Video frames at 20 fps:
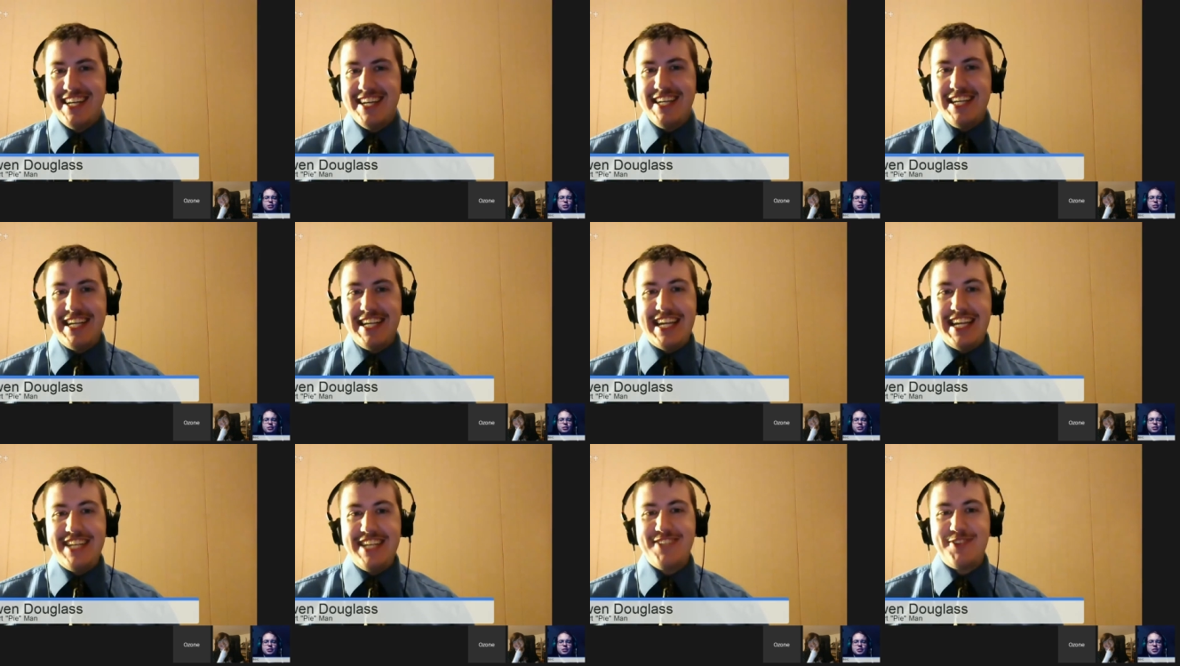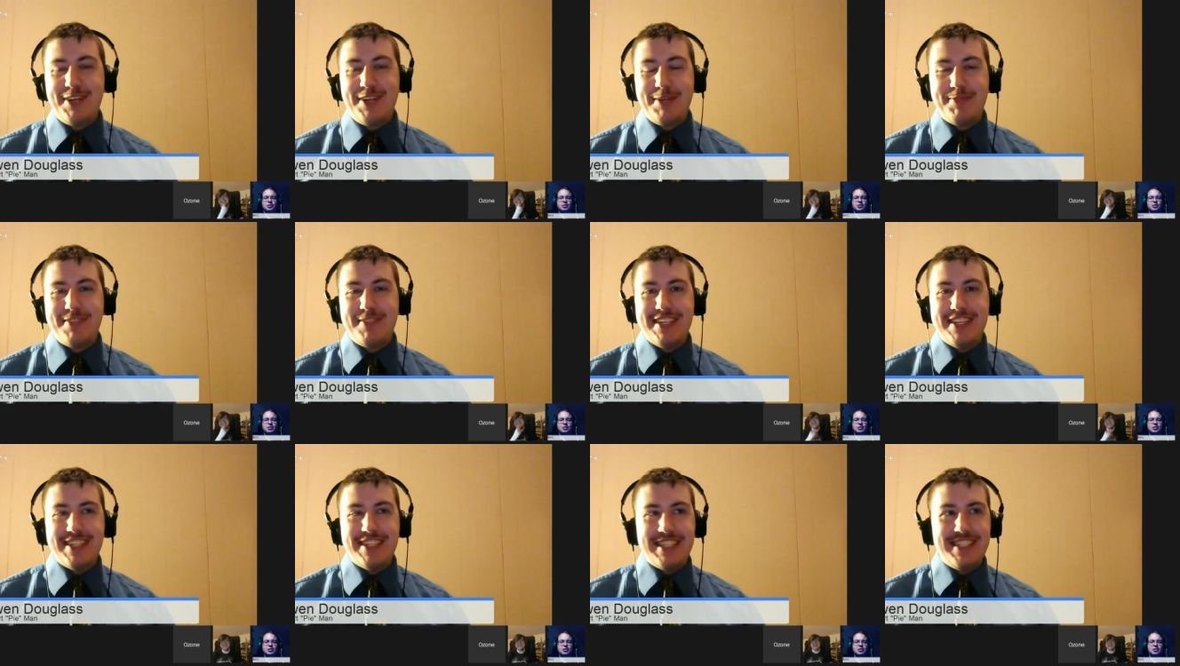Yeah, he straight up
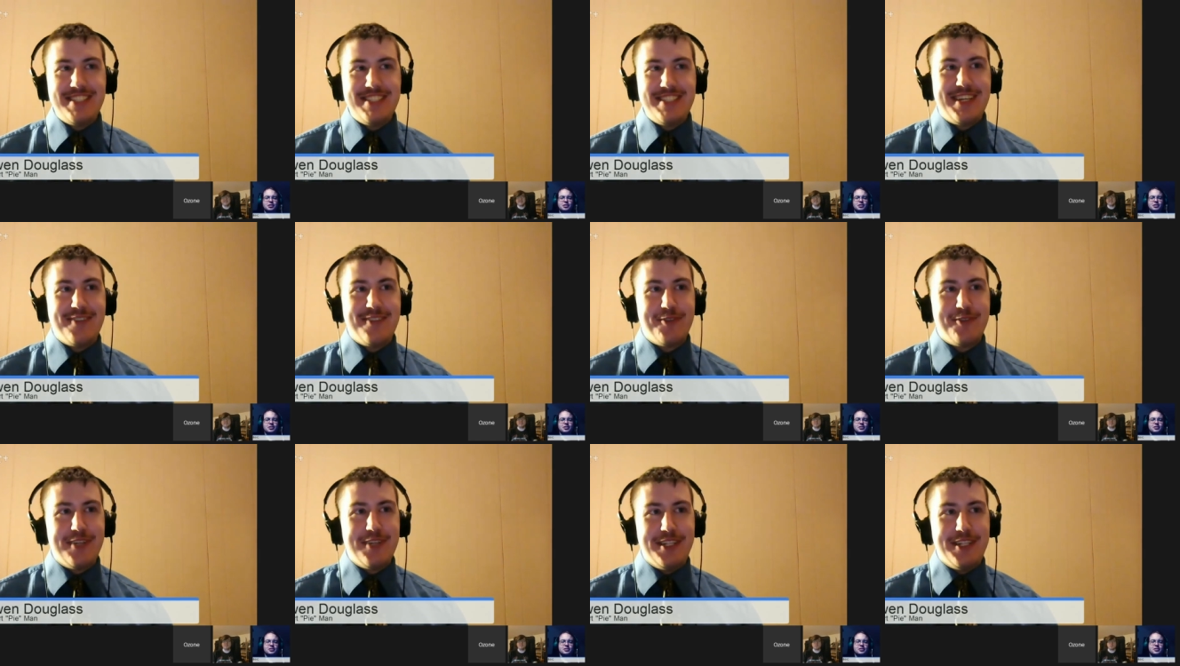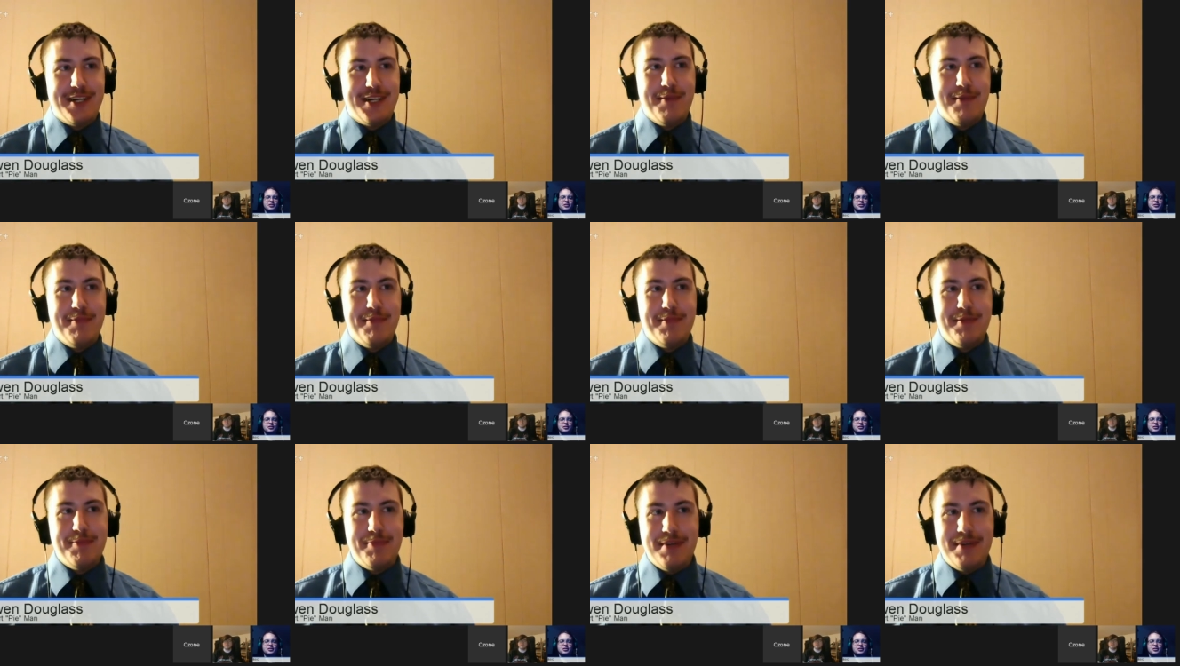says, this sounds really dumb,
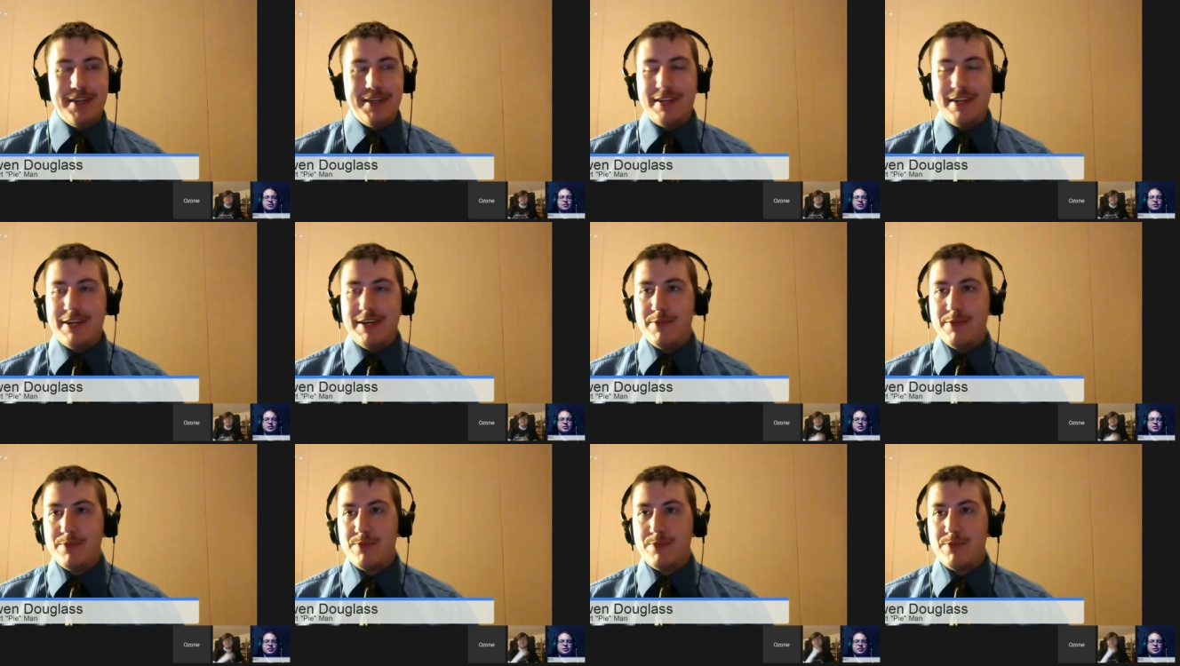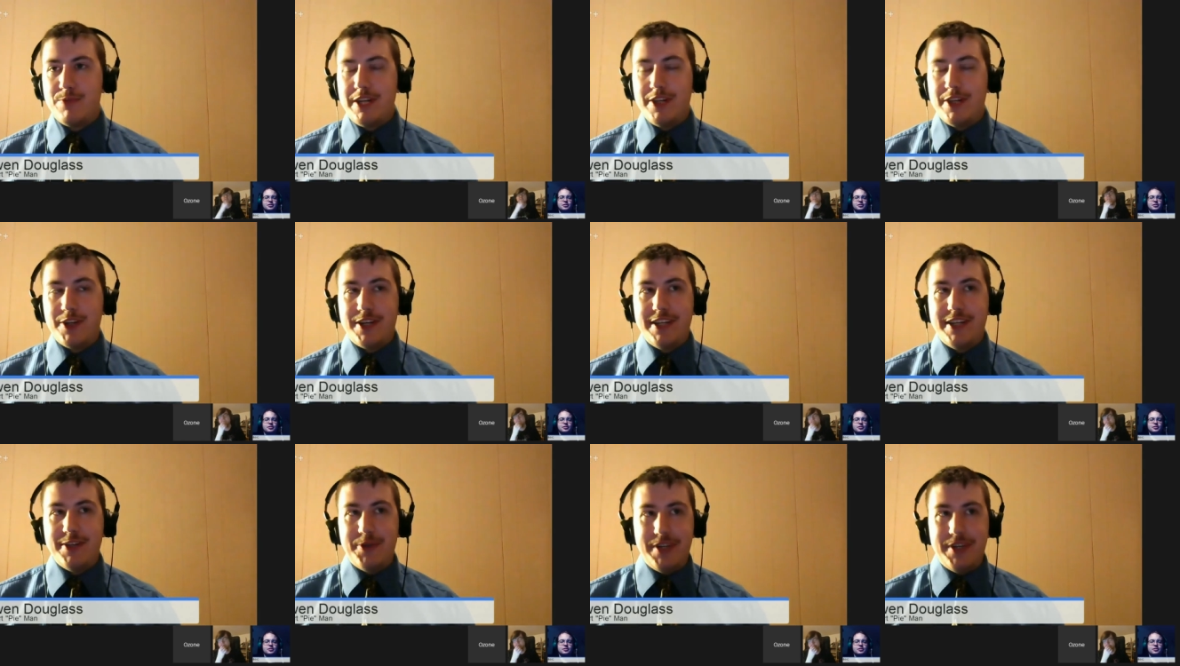but we're going to
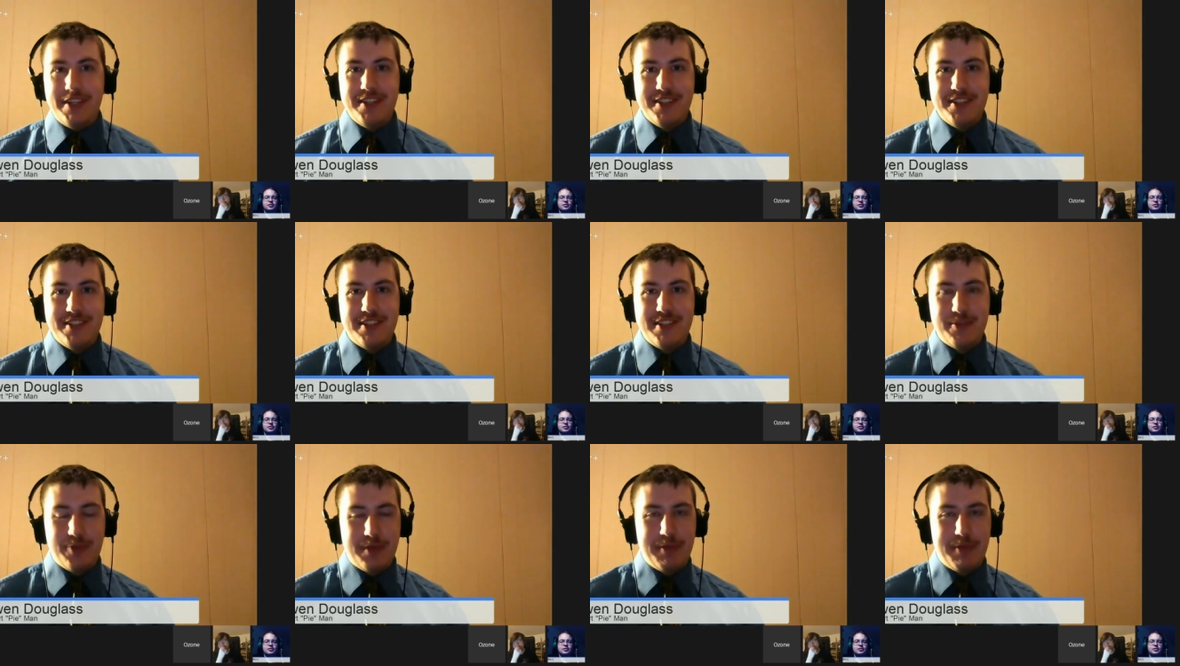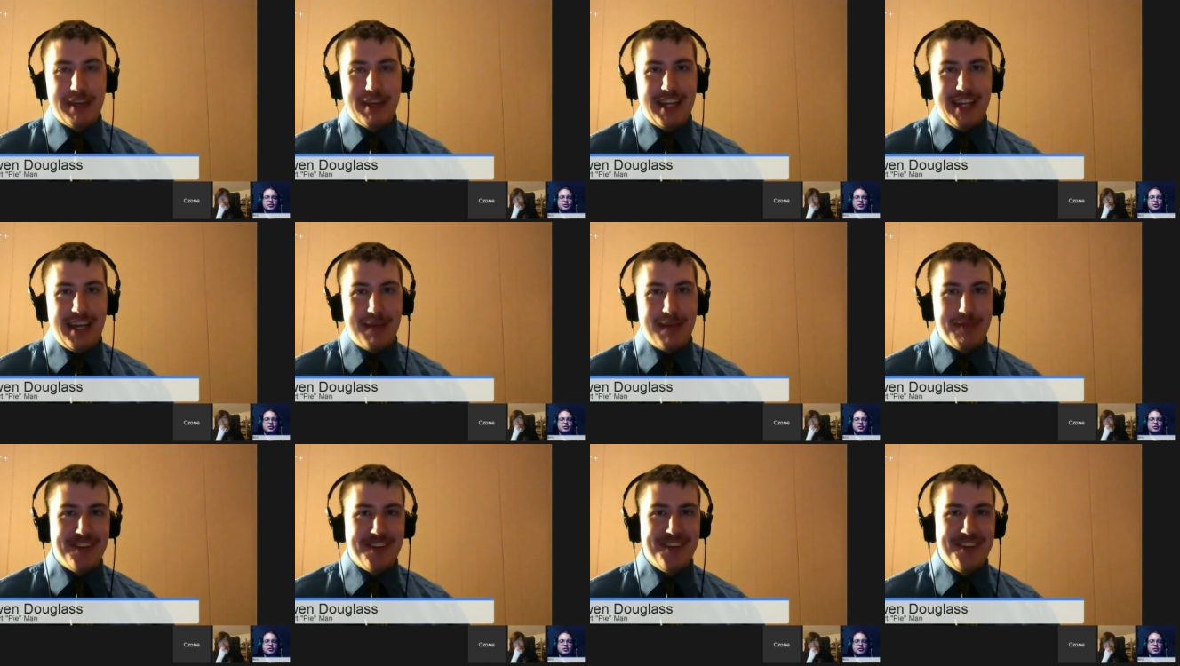look into it and see if we can make it
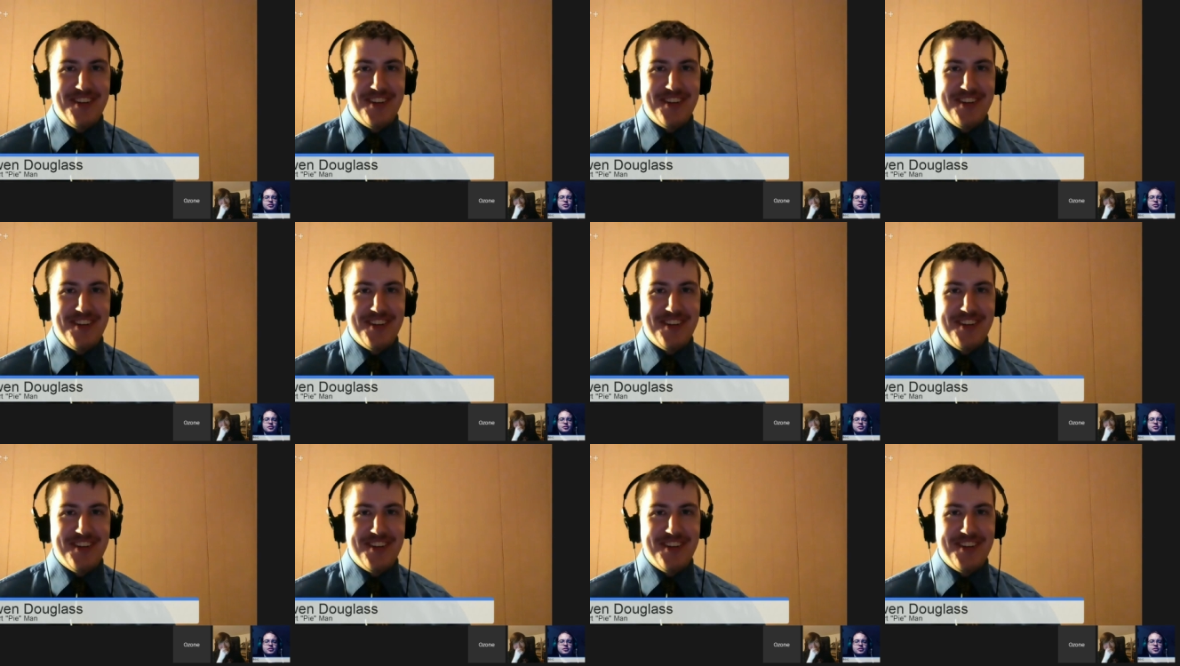happen.